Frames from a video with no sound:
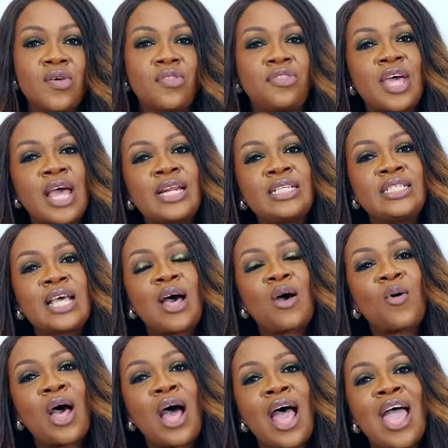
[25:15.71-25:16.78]
That is
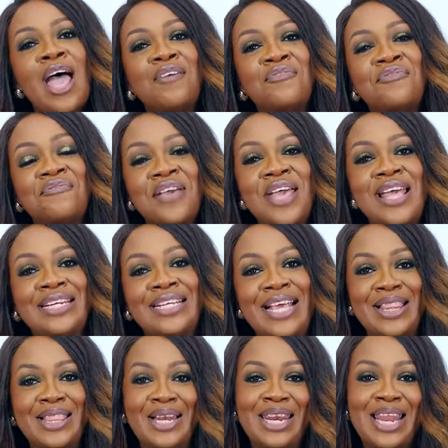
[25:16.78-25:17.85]
how I have fared
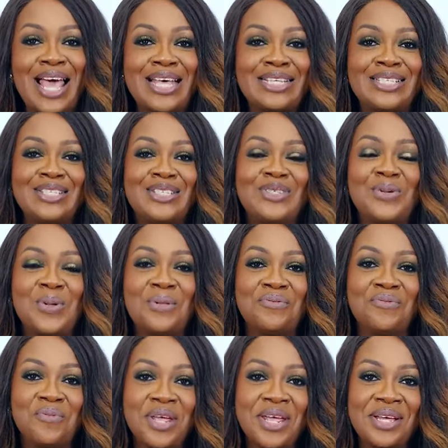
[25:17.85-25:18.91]
in the last
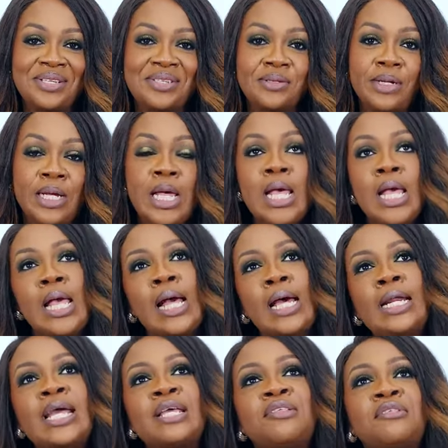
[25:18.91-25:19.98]
12 weeks.
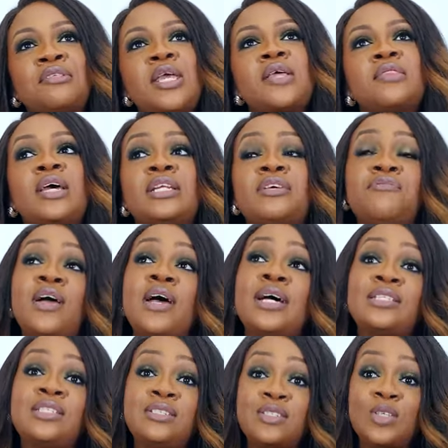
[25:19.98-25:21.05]
And I think that if I
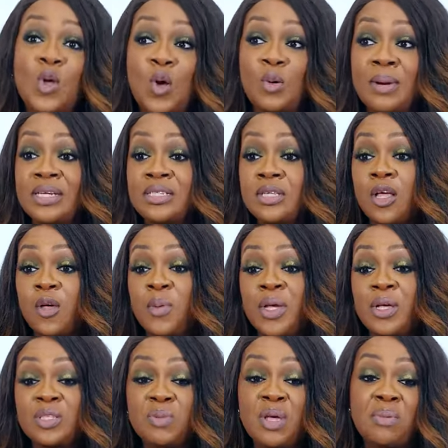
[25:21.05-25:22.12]
had to score myself,
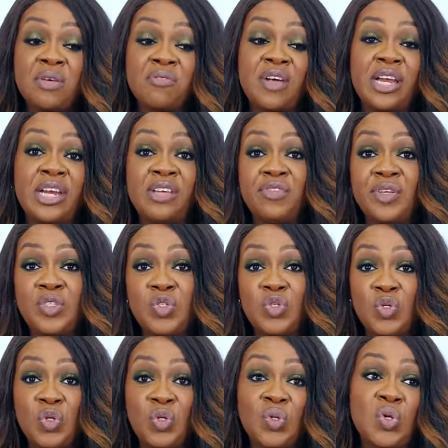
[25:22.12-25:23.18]
because maybe if I leave it
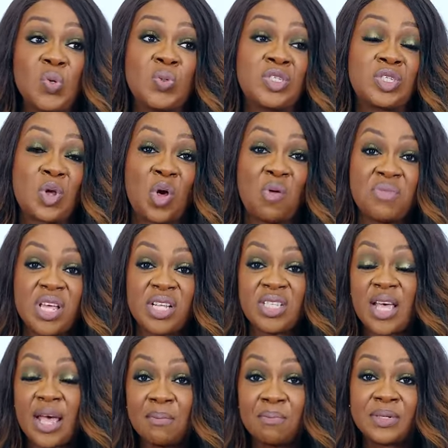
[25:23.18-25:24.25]
to you, you will score me a
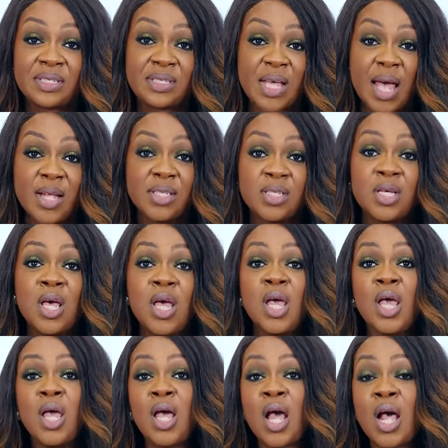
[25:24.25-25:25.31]
10%.
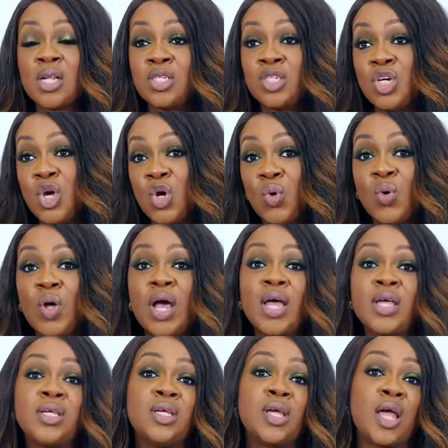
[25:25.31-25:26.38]
And no,
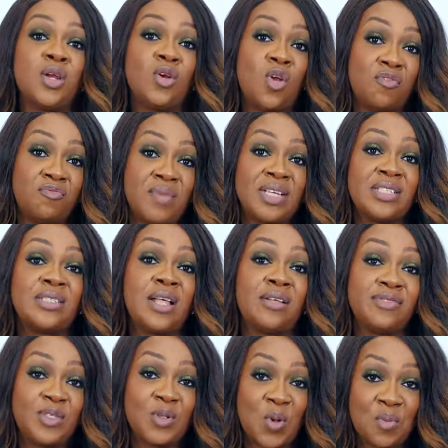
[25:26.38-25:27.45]
I, I love
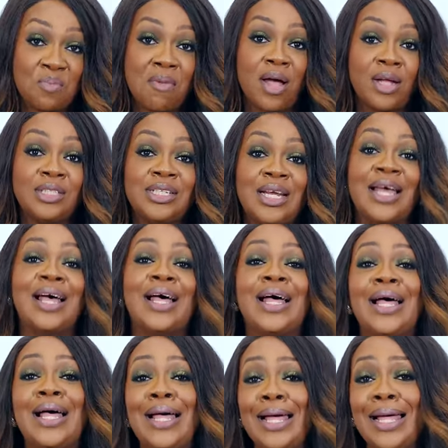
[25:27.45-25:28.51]
myself so much.
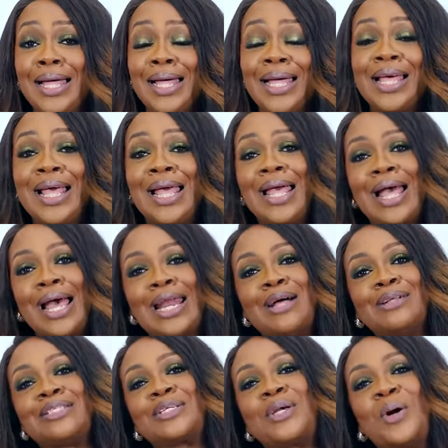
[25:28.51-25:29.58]
and
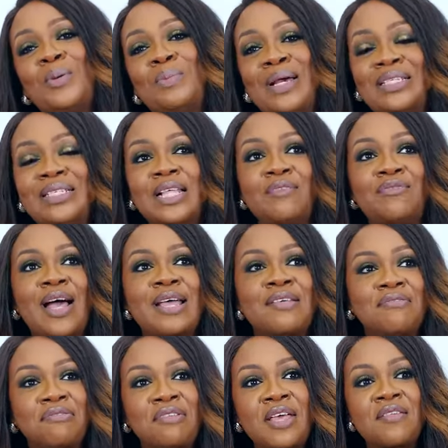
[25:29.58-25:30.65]
I'll score myself. I
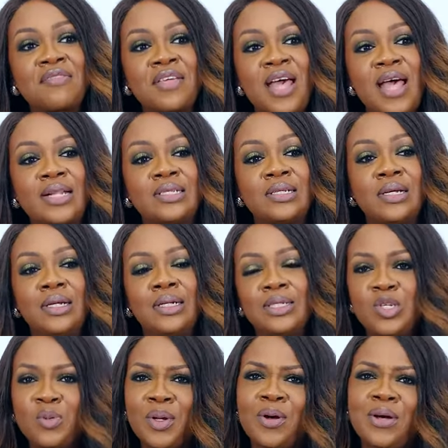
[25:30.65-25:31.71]
think that,
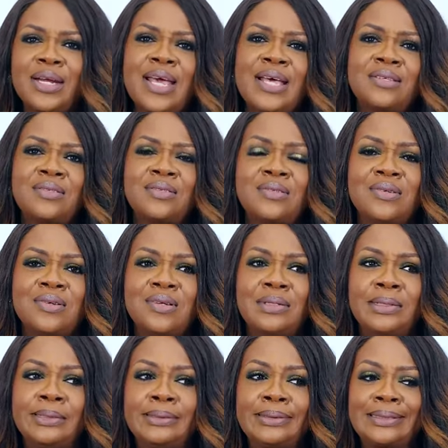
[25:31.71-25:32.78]
to be honest,
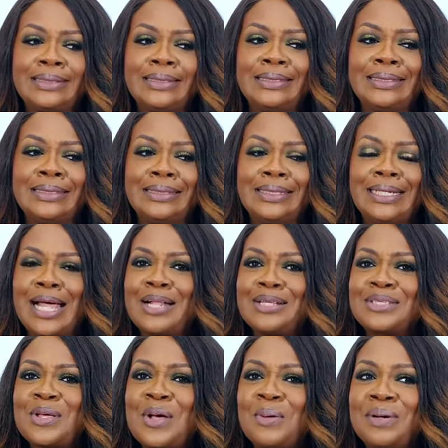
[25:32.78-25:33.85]
I'll
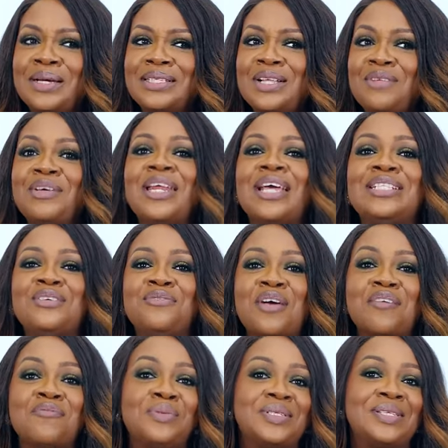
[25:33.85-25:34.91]
score myself a
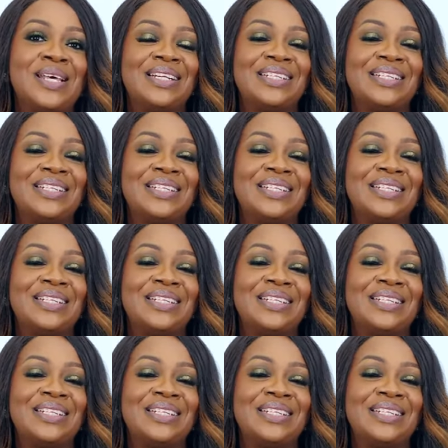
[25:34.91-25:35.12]
95%